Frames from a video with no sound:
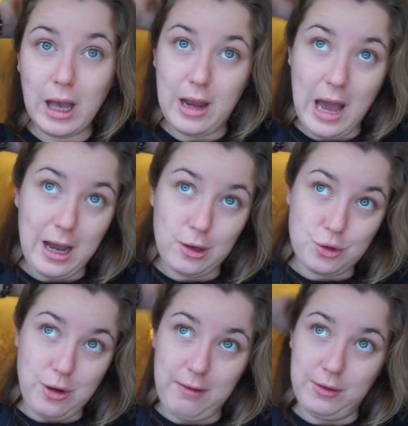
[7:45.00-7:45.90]
and how
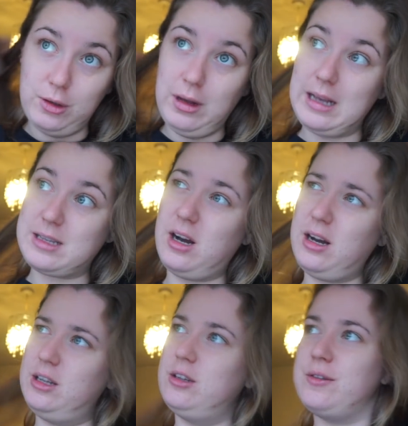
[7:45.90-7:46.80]
travel has
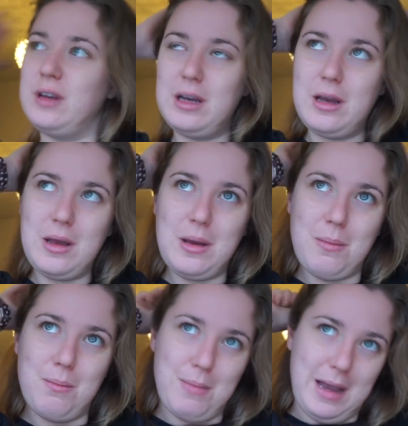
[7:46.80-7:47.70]
kind of
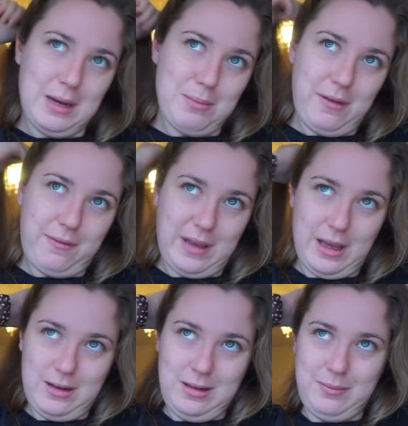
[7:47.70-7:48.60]
made me
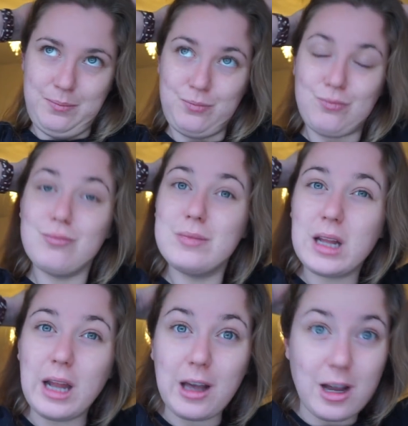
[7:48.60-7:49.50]
feel
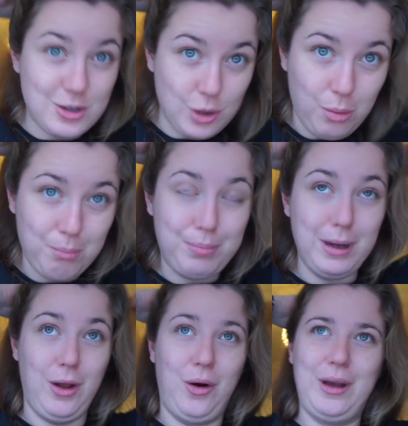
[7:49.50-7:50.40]
like I don't
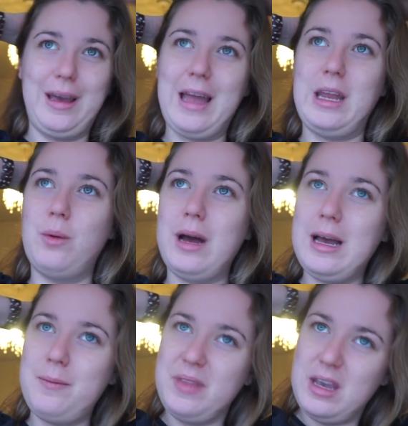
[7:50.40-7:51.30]
belong
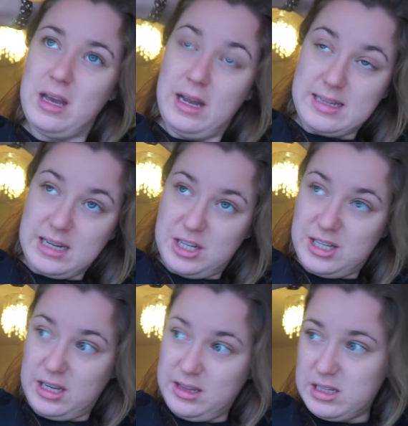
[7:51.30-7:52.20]
anywhere. It's actually
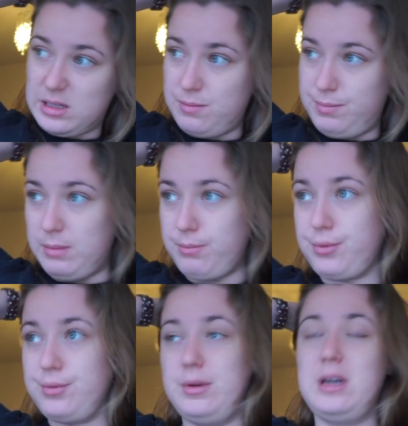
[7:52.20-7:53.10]
something that's been
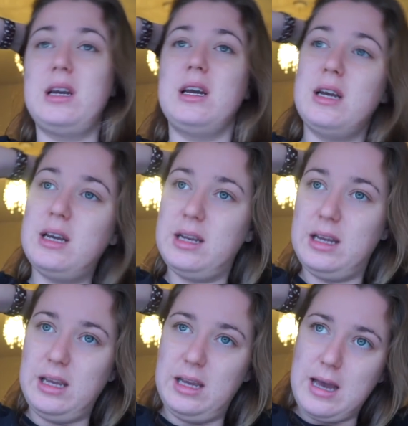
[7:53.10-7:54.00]

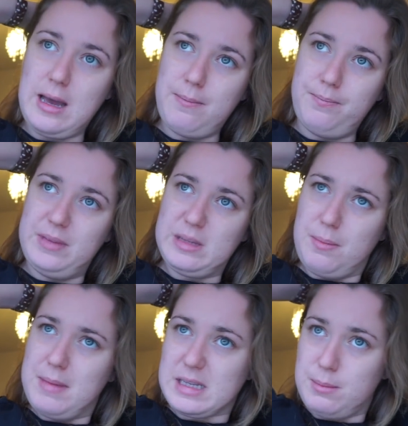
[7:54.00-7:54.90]
pretty, it's
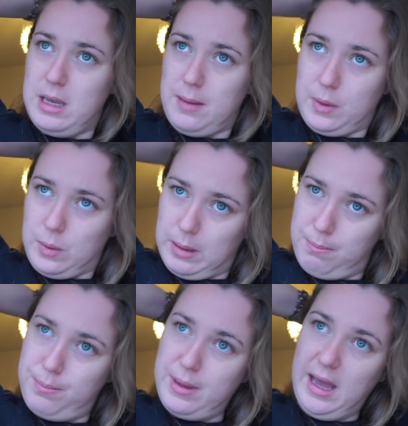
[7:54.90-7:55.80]
been messing me up quite a
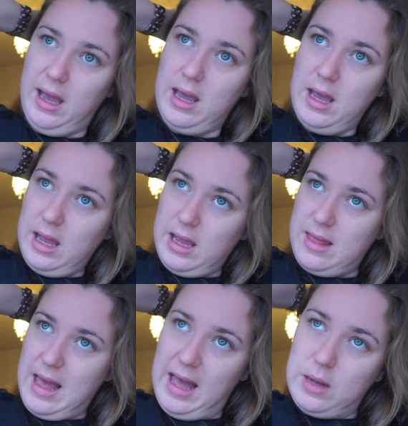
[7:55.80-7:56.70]
bit
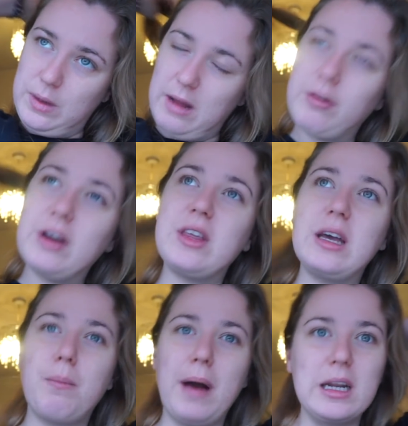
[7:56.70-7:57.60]
in the head whenever I
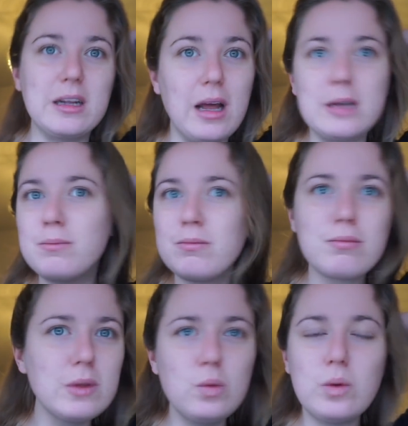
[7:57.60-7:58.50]
think about it. Like,
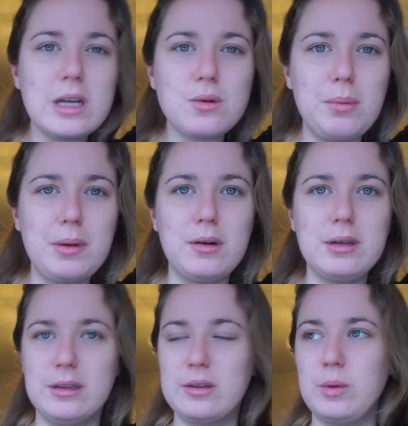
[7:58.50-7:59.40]
where do I
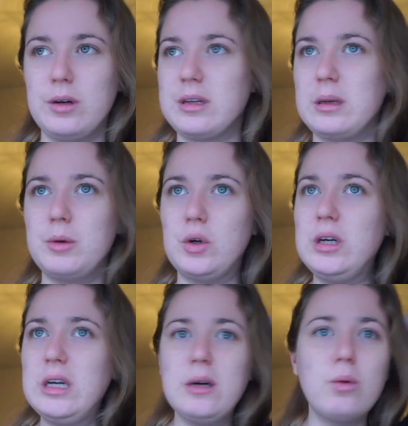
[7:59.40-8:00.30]
belong in this world anymore?
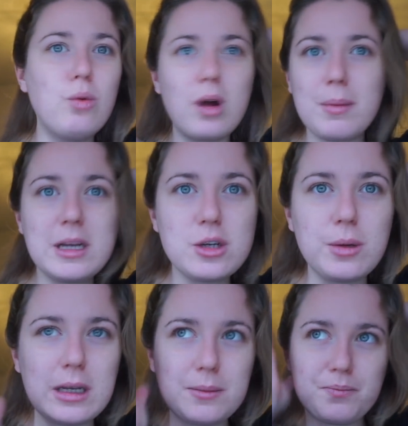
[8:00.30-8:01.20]
What am I
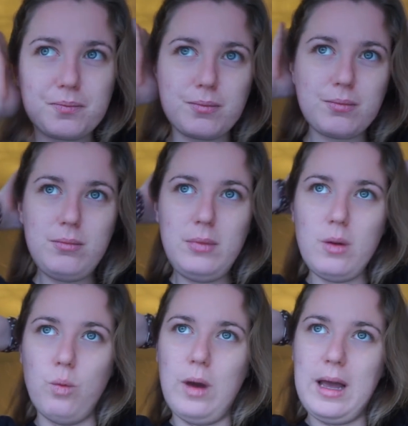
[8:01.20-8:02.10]
doing?
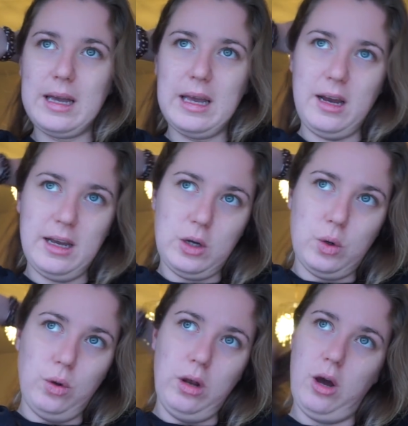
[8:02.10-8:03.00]
Where can I
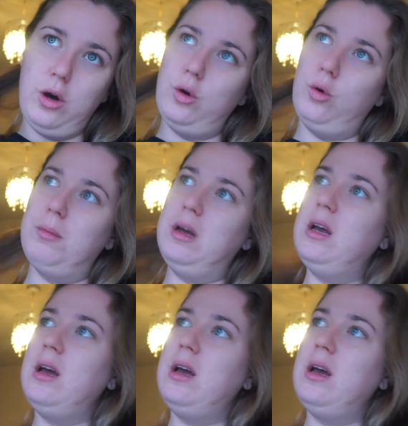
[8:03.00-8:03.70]
call home?